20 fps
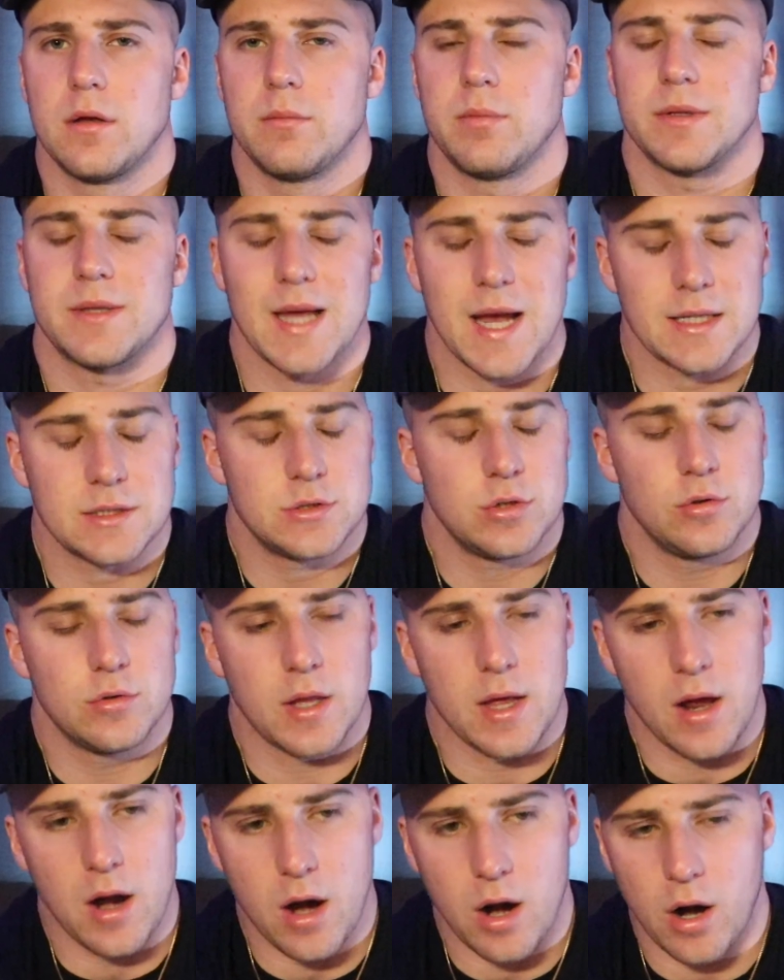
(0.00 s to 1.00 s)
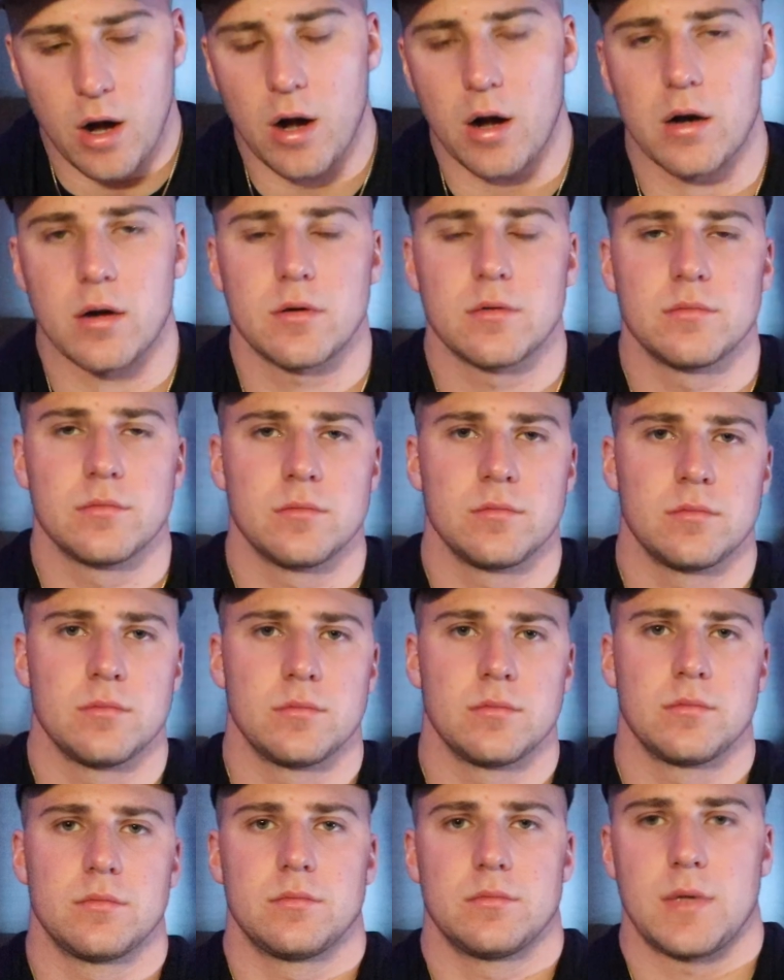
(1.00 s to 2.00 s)
But that's who they are.
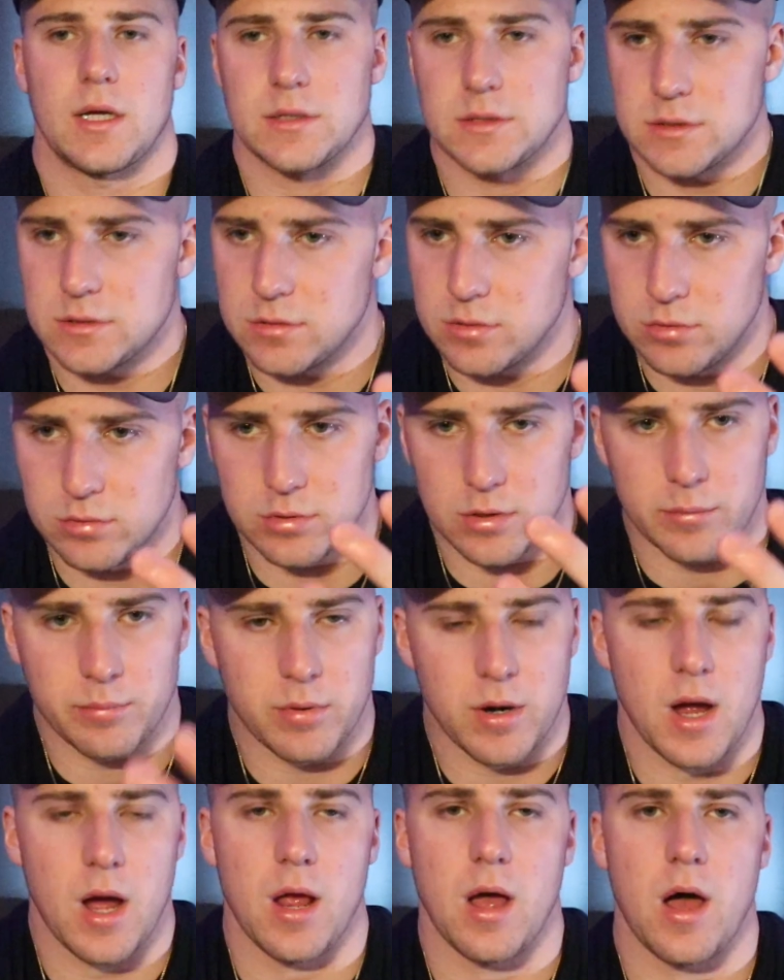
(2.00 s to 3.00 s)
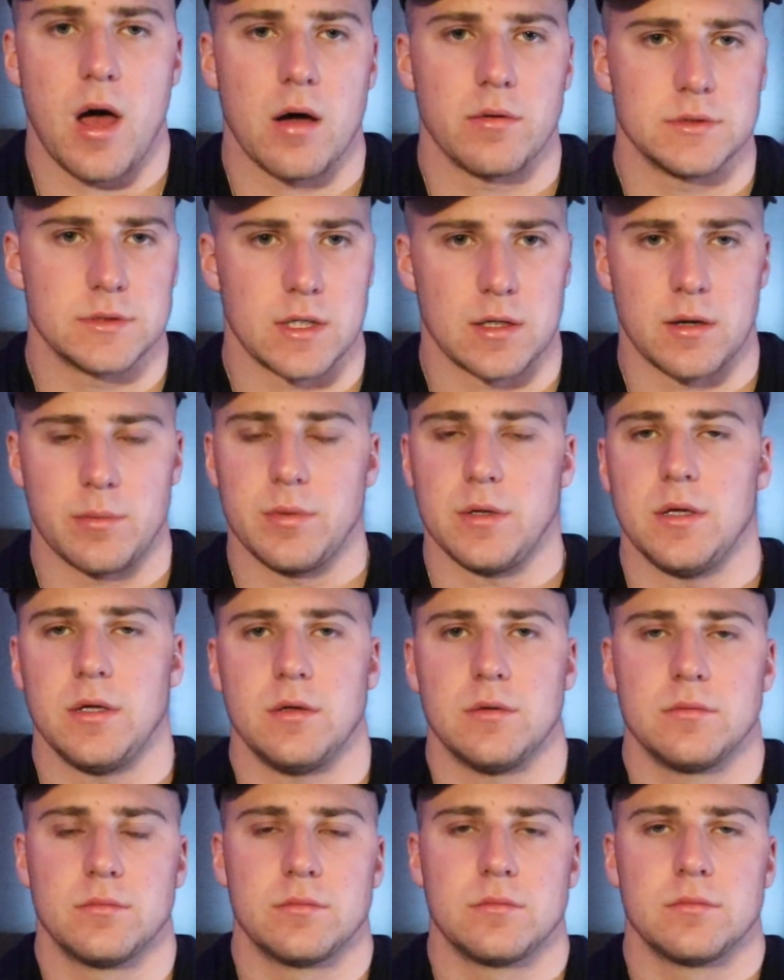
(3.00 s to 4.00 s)
That's who they're probably always gonna be.